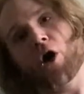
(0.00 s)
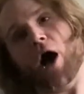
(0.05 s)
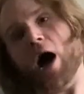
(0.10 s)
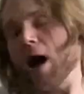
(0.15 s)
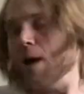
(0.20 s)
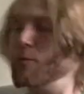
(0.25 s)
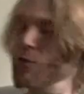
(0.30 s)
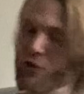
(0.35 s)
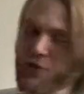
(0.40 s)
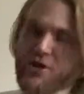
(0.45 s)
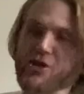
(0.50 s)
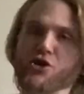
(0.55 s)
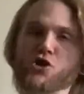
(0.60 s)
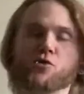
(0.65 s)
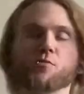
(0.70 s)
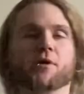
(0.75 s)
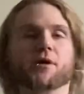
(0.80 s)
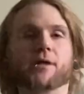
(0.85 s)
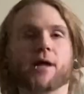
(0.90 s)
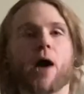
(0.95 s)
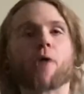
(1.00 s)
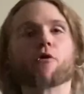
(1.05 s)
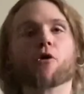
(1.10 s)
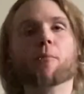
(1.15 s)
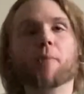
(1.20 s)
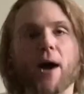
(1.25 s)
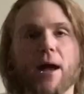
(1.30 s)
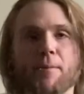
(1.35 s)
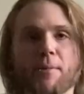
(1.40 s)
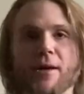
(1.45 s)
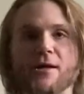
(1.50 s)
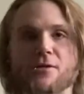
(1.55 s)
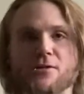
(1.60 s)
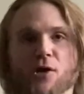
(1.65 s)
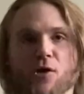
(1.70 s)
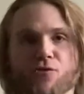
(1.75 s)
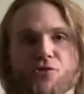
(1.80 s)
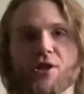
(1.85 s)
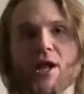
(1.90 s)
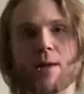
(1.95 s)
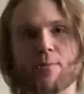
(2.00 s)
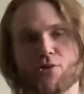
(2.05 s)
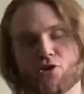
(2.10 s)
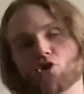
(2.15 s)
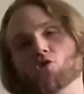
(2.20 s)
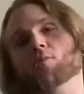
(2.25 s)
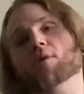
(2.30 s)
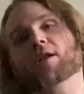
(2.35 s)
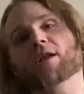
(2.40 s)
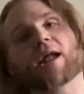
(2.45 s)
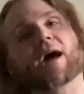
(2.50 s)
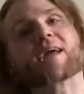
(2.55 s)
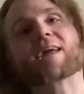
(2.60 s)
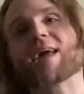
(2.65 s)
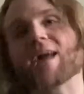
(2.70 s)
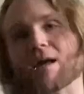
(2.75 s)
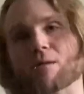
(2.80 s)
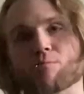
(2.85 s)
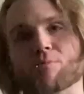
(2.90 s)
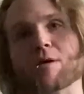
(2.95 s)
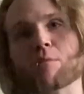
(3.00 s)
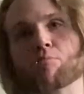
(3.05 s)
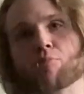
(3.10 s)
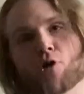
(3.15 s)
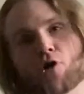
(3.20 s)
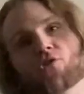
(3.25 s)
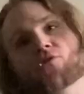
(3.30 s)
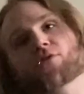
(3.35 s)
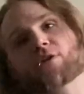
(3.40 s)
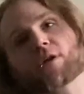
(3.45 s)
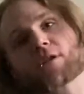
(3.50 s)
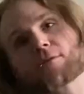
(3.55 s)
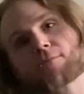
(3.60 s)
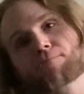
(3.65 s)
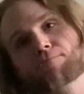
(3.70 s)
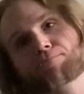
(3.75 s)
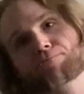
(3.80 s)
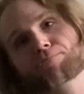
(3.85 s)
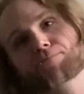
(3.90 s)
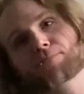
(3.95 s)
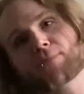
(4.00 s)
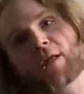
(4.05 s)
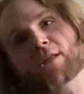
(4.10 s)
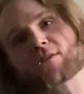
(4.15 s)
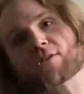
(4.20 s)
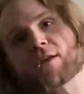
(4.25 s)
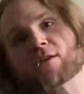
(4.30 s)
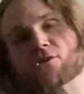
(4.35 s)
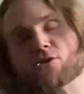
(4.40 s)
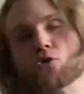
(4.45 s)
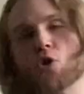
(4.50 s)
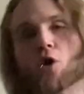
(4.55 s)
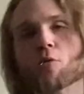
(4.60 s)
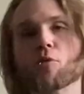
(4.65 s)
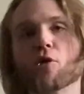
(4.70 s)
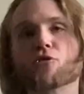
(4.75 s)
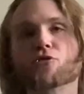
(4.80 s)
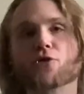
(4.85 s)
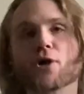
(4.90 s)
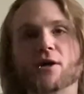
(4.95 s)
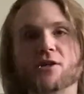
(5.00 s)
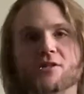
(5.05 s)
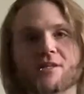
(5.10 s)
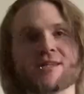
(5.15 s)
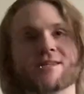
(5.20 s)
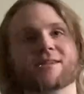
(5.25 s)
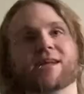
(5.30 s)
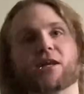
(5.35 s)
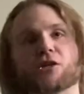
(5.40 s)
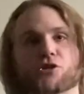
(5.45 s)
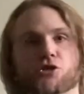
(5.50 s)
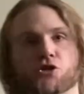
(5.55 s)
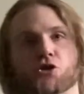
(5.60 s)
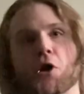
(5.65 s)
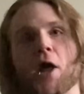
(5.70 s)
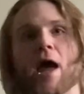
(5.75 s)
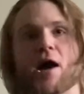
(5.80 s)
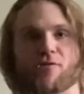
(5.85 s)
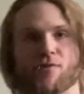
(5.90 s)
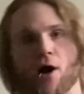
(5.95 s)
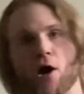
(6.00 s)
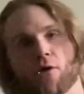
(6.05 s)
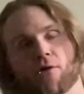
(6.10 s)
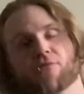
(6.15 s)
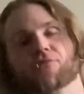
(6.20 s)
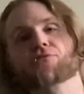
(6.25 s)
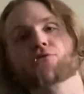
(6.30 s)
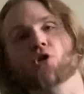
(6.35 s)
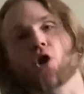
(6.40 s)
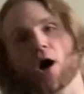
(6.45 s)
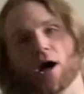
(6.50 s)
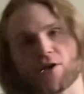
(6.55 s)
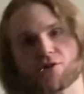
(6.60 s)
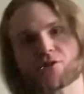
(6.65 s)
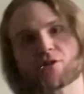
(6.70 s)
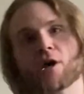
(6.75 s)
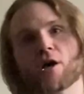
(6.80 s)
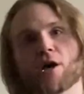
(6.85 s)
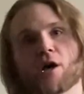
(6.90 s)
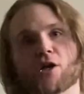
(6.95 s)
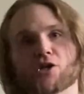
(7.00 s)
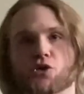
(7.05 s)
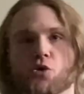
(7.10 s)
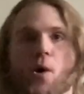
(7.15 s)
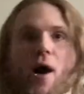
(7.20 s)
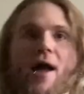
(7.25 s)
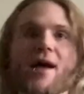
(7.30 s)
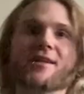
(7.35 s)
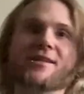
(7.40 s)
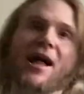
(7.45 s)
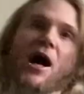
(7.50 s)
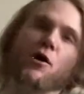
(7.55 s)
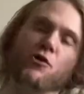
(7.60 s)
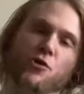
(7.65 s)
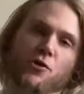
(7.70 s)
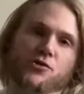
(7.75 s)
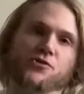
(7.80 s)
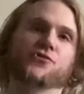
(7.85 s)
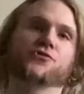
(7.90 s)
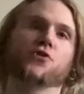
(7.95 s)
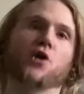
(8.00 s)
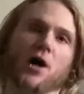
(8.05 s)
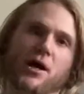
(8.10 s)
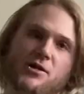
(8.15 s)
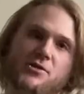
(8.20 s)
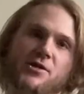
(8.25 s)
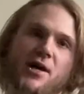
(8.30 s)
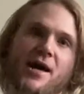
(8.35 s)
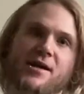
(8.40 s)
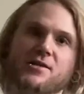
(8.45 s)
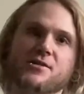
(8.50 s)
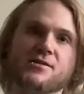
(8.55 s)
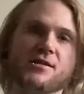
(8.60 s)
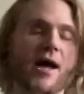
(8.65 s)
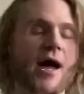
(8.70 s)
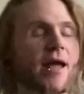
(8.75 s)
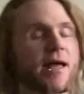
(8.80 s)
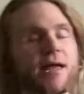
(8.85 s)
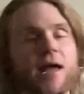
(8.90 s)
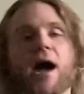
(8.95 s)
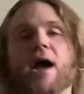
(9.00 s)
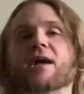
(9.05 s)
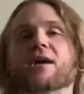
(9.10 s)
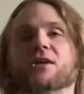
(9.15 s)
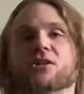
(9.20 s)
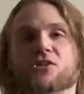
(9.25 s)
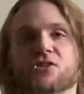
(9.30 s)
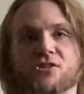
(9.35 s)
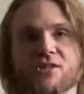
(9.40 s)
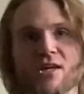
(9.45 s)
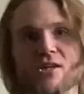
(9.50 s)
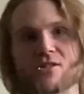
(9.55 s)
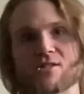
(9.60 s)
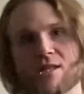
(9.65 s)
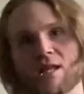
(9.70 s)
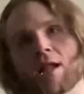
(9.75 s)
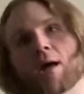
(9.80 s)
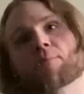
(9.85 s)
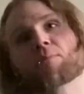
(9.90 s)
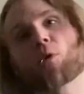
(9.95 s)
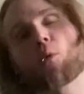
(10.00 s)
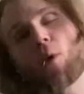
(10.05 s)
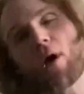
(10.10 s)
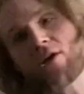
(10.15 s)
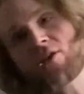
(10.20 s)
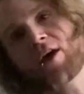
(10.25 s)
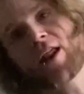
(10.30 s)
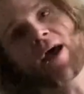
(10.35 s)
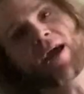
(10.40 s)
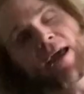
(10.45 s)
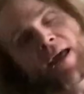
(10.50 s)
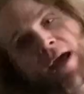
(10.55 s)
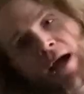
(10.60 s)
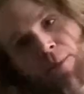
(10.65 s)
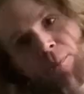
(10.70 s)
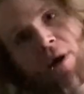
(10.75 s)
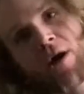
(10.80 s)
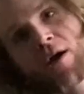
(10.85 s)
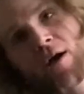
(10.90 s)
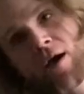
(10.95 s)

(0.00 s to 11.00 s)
I'm only human. I remind myself that I'm human and I can't be perfect. It's normal for us in nature to have our flaws, so I allow those flaws. I exist and I'm the way that I am.